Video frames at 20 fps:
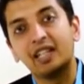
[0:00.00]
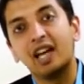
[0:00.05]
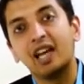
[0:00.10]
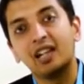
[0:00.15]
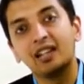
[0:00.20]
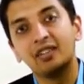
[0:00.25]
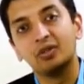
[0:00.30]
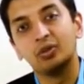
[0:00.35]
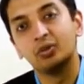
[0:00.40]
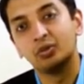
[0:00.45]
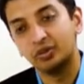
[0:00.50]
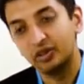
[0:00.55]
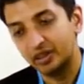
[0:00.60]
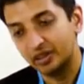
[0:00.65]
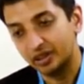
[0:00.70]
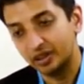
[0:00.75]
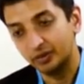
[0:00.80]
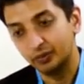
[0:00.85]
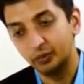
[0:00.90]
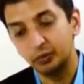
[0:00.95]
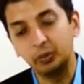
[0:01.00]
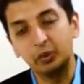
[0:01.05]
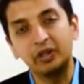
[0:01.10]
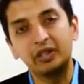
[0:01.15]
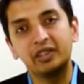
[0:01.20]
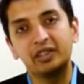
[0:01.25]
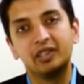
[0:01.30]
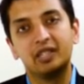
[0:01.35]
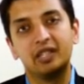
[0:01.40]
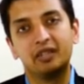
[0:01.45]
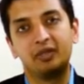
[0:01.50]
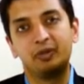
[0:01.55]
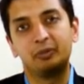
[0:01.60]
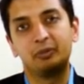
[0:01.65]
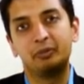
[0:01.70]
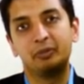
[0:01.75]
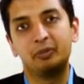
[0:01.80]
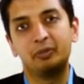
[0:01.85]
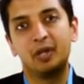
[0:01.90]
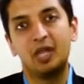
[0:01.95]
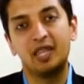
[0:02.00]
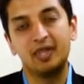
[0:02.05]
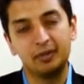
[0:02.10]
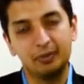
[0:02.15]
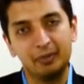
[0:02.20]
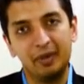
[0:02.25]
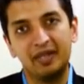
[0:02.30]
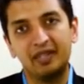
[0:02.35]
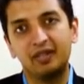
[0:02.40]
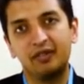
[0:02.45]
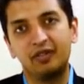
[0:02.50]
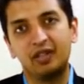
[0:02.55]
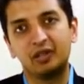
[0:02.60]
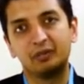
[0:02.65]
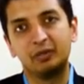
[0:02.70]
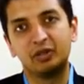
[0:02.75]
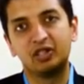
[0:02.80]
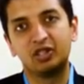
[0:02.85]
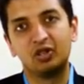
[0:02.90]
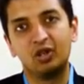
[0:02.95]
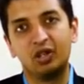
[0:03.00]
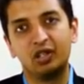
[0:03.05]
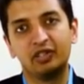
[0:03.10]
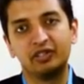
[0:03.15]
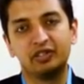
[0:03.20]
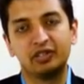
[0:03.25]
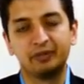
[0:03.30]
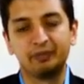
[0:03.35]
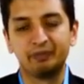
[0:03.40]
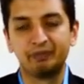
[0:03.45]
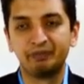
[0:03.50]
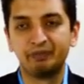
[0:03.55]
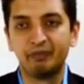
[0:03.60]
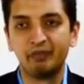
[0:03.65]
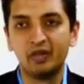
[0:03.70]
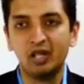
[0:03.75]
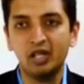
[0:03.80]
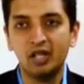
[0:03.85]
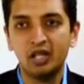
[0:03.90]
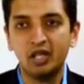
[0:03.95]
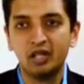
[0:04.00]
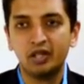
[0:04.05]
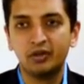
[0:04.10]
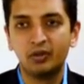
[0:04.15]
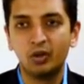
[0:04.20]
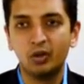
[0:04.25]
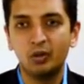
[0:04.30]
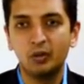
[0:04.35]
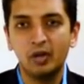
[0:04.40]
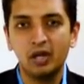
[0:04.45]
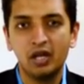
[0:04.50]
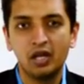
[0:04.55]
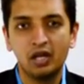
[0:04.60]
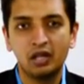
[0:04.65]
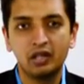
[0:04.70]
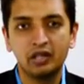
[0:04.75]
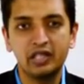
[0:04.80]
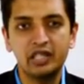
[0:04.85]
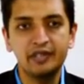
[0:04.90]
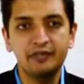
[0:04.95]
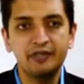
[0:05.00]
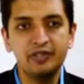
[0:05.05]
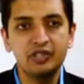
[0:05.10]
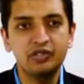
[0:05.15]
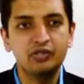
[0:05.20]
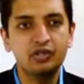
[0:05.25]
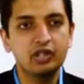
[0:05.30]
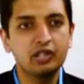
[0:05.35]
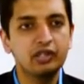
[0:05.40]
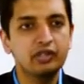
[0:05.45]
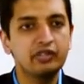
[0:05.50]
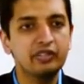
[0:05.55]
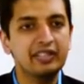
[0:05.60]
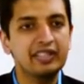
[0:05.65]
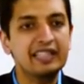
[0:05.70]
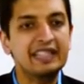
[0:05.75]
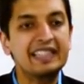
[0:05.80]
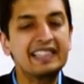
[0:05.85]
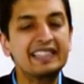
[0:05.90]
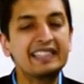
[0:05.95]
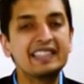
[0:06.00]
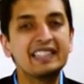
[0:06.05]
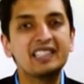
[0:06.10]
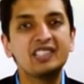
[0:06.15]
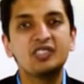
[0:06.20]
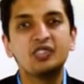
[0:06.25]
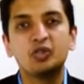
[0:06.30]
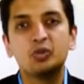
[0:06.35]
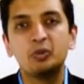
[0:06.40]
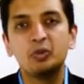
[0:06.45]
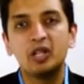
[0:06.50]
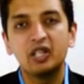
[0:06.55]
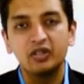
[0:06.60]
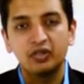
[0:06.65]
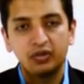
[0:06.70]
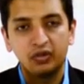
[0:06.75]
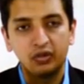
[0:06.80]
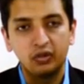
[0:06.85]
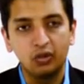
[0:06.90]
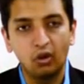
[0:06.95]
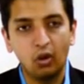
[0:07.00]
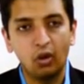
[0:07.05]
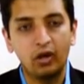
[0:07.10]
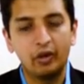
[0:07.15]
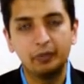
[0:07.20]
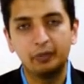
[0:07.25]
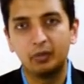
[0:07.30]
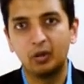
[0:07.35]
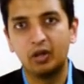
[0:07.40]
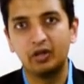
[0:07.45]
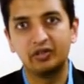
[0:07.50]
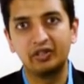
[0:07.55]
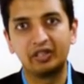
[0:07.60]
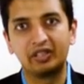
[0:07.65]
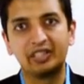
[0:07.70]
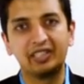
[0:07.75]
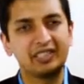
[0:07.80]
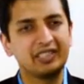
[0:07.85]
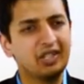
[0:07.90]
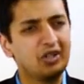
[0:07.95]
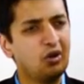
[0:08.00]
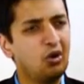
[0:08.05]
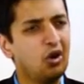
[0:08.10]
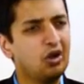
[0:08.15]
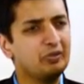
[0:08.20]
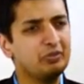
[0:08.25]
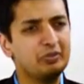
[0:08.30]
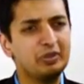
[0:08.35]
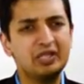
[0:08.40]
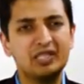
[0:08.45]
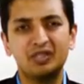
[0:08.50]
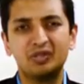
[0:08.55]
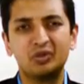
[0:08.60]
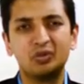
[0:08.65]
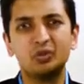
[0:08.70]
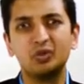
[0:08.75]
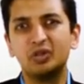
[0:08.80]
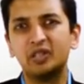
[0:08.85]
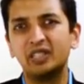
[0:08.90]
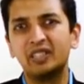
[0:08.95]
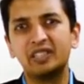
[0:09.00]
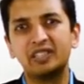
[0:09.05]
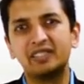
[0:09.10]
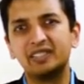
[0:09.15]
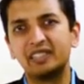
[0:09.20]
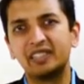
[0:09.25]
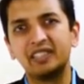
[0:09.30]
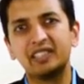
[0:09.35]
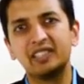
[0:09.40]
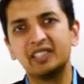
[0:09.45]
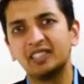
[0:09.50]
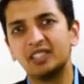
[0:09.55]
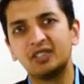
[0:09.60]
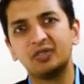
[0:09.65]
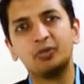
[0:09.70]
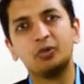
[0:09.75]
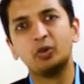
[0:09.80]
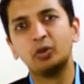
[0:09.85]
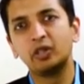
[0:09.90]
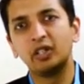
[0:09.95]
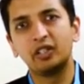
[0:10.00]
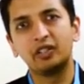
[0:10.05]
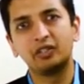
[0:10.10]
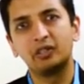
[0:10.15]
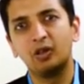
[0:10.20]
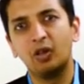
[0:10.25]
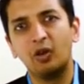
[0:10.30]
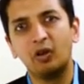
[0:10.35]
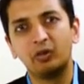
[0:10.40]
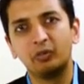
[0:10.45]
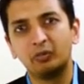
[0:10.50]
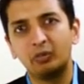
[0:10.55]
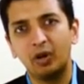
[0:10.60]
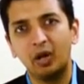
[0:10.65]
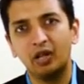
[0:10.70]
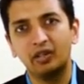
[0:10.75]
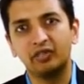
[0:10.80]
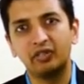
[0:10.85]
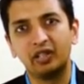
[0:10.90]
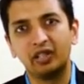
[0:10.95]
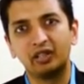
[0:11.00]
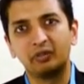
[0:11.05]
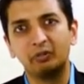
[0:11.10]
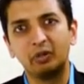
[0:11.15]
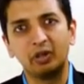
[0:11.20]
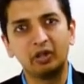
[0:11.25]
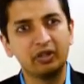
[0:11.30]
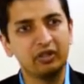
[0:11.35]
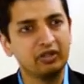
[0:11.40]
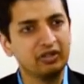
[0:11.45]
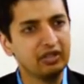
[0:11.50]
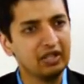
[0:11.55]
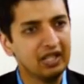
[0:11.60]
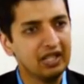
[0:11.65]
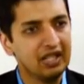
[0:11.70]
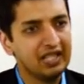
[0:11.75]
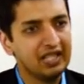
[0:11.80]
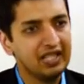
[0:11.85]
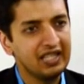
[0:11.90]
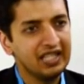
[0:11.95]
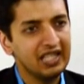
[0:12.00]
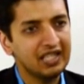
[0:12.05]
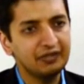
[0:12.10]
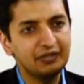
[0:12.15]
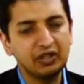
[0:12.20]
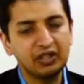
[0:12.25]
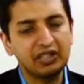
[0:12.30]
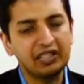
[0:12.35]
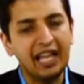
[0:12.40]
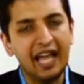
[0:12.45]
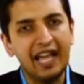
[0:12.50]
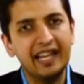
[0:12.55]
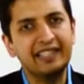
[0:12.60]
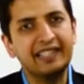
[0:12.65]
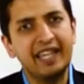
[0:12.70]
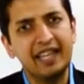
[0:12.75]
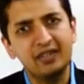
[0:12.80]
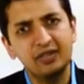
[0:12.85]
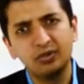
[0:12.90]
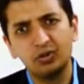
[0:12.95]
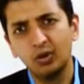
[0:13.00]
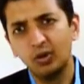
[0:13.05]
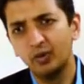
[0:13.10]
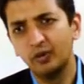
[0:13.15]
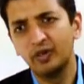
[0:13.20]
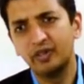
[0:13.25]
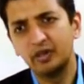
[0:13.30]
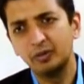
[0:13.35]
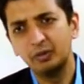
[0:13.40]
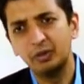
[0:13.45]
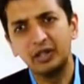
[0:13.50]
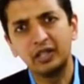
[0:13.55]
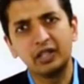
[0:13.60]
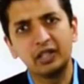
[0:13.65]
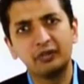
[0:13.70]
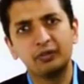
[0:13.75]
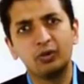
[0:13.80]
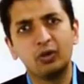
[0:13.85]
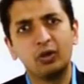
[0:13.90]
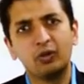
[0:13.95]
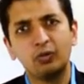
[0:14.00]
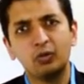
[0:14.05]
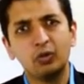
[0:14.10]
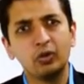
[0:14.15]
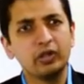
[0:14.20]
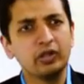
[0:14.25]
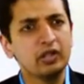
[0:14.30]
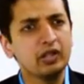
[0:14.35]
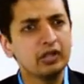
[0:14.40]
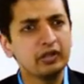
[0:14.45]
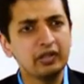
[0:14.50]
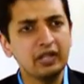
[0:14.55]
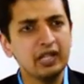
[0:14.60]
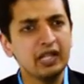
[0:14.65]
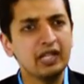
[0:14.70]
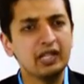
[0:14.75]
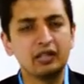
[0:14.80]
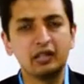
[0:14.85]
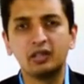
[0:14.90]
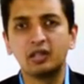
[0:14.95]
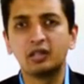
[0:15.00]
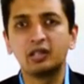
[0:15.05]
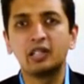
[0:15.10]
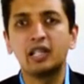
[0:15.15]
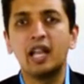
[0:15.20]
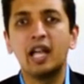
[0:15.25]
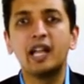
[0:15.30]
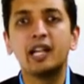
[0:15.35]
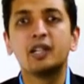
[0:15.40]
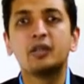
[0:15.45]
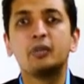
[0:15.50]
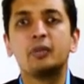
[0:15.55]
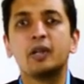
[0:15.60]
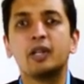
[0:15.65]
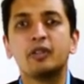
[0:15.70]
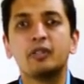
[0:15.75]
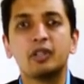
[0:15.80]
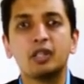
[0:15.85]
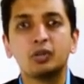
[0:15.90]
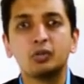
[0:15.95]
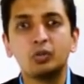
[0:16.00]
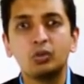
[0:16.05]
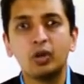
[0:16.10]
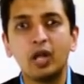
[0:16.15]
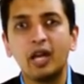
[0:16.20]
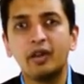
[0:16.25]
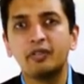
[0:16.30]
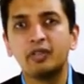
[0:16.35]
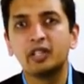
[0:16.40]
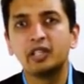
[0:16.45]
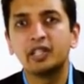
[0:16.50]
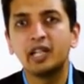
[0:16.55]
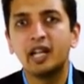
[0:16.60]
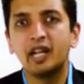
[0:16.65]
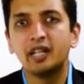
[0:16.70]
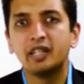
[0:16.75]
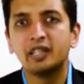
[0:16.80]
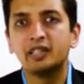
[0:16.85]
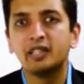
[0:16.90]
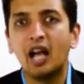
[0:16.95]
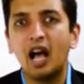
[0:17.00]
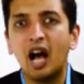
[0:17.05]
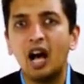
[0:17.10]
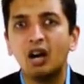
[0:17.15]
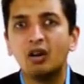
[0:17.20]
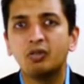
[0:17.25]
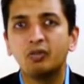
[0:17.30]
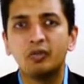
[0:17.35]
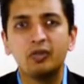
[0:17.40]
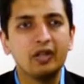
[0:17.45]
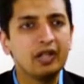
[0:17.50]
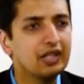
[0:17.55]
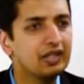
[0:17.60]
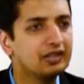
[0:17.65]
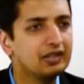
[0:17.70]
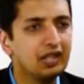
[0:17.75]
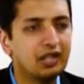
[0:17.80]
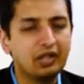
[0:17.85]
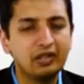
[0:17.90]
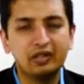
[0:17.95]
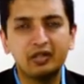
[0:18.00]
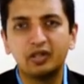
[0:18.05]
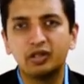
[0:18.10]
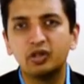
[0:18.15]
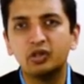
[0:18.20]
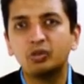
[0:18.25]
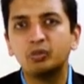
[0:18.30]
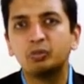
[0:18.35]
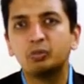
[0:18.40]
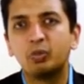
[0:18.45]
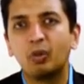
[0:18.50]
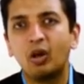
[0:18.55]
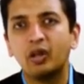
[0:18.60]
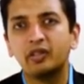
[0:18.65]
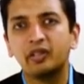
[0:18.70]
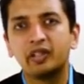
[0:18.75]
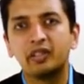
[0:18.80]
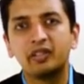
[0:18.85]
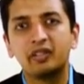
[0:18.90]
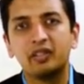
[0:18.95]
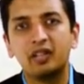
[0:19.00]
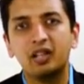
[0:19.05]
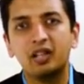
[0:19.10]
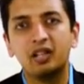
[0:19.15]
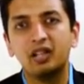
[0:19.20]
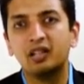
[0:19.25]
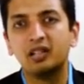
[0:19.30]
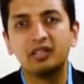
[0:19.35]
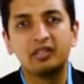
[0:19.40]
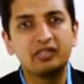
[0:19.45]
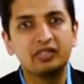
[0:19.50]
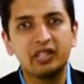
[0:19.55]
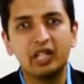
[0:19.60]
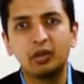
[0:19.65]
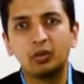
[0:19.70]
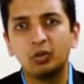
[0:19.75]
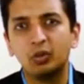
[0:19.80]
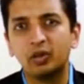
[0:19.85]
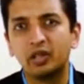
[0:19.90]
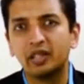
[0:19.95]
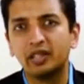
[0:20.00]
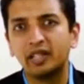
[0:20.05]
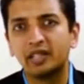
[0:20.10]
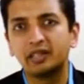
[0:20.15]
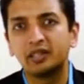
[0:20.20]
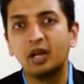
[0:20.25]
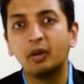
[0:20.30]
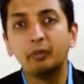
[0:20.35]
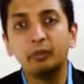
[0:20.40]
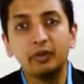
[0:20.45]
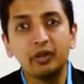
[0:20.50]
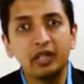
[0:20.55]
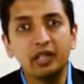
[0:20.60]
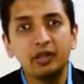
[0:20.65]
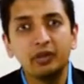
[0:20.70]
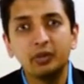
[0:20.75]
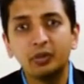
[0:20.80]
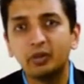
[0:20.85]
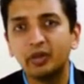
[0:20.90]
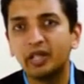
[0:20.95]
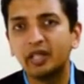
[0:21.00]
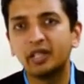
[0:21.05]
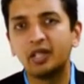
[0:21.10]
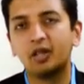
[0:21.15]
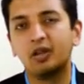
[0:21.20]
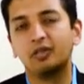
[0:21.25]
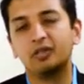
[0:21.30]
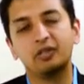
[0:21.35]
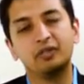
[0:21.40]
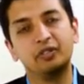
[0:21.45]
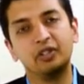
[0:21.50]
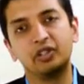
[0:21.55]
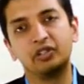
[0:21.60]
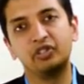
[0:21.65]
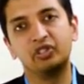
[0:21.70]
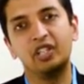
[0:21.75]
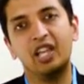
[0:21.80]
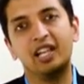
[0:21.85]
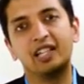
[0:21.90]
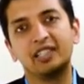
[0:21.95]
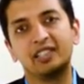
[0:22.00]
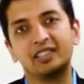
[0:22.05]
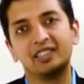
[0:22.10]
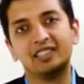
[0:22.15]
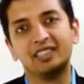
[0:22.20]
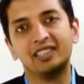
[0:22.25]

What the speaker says: associated with this specific methodology. So key features, it needs to be a short project. It cannot be 2 years, 3 years, 4 years long project, because if the client has no visibility for 4 years, hey, the client very well could have retired in halfway. There is a new project's stakeholder that comes in to take care of the functionality.